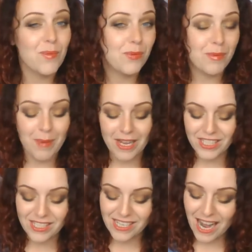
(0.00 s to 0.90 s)
I would
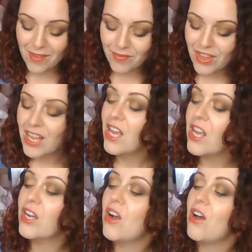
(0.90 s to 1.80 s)
repurchase that.
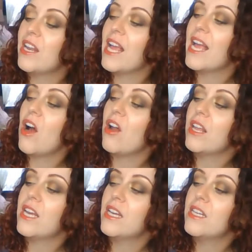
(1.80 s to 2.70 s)
Garnier
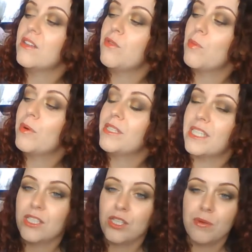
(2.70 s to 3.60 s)
Olia
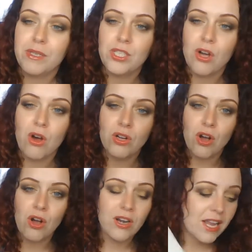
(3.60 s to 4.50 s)
4.62 in Dark
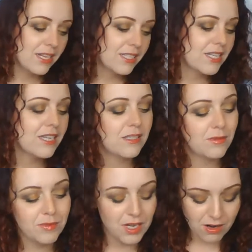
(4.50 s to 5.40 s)
Garnet.
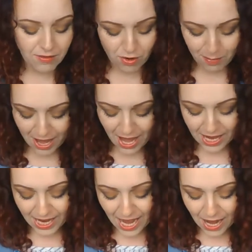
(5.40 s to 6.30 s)
It's the colour I've got on my
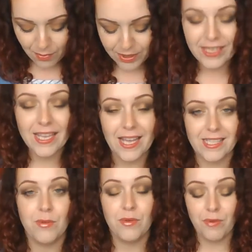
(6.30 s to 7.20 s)
hair now.
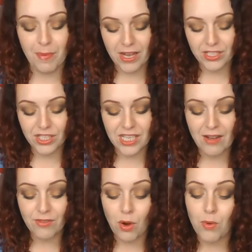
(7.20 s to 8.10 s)
Yes, I would repurchase
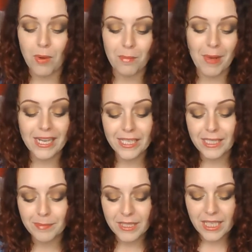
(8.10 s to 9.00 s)
that. I've got one on backup.